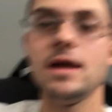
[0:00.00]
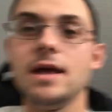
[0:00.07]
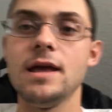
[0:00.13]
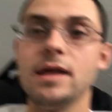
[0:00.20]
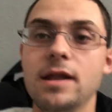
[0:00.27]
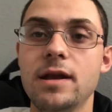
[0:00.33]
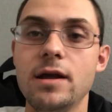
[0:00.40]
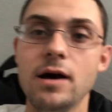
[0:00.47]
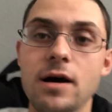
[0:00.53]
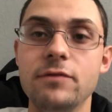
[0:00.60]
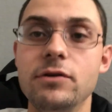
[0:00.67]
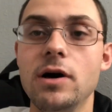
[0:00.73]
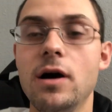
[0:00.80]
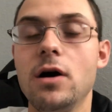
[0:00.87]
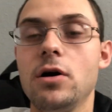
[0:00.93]
in
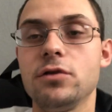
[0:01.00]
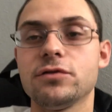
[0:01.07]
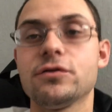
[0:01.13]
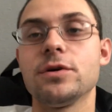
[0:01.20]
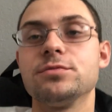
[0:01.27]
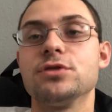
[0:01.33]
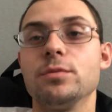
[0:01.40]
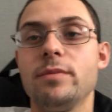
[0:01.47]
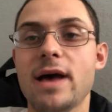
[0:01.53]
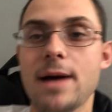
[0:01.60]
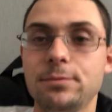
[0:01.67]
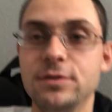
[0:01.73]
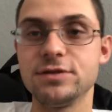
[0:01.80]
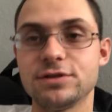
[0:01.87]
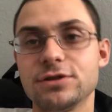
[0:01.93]
of uh, All Scripture
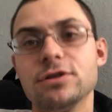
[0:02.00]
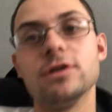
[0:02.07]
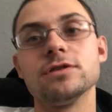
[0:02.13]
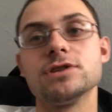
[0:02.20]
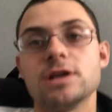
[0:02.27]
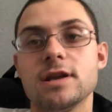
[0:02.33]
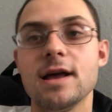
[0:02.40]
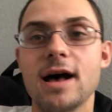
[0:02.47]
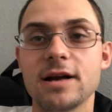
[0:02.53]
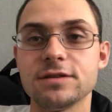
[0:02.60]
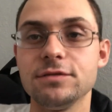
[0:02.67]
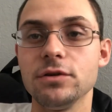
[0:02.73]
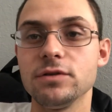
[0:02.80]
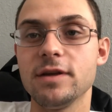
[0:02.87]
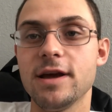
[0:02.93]
Baptist Church in
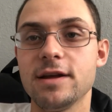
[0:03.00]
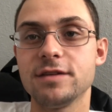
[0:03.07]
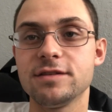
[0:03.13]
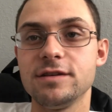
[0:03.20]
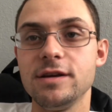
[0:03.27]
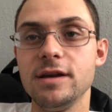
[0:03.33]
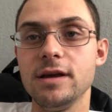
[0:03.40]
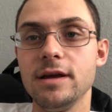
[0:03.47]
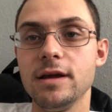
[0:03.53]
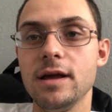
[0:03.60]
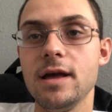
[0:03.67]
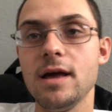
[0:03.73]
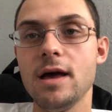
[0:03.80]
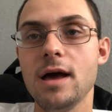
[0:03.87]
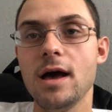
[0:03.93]
Knoxville, Tennessee.
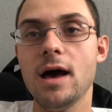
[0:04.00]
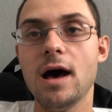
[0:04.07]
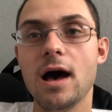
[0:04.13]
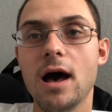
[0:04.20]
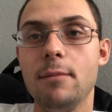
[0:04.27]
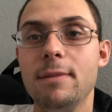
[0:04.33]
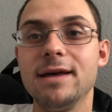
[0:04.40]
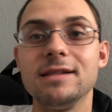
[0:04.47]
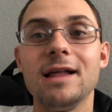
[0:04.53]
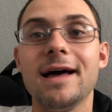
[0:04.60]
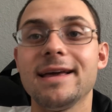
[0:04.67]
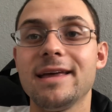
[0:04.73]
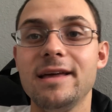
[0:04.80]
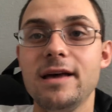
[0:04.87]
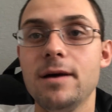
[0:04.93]
Uh, men
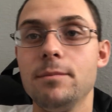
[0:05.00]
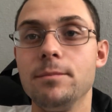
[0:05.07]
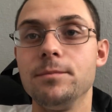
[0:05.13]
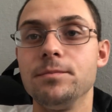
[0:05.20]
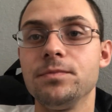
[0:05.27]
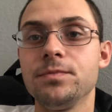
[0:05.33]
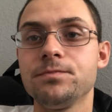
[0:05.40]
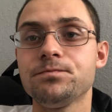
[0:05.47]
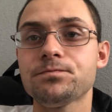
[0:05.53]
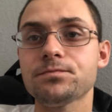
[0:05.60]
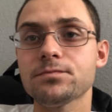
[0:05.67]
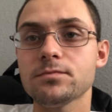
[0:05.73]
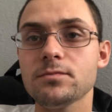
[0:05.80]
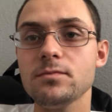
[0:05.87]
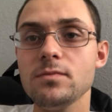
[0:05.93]
like him
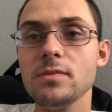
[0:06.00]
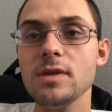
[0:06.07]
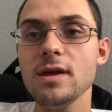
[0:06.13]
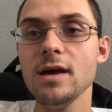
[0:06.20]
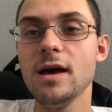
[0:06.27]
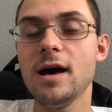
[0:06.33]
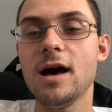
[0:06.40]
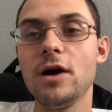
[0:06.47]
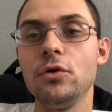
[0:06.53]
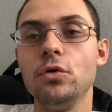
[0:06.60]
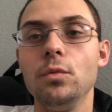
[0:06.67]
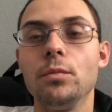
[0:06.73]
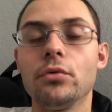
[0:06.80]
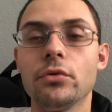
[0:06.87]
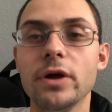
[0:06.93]
uh,
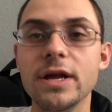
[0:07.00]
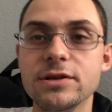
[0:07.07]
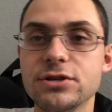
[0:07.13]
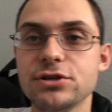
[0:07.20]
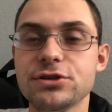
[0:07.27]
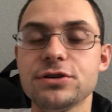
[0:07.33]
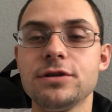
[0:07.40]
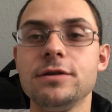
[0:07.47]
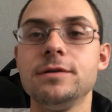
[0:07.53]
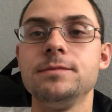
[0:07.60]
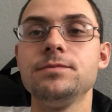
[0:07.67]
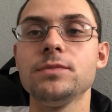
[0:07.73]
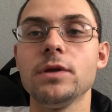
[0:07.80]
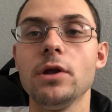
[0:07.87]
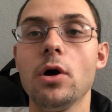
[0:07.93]
who preach,
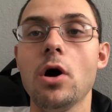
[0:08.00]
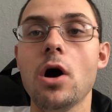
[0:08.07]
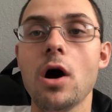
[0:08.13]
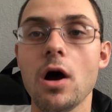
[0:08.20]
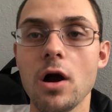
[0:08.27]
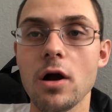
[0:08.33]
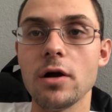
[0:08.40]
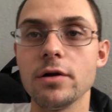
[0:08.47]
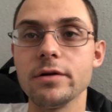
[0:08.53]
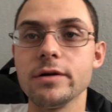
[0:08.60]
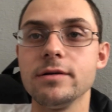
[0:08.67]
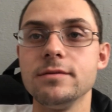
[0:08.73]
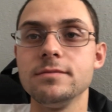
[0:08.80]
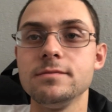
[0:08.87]
you know, hard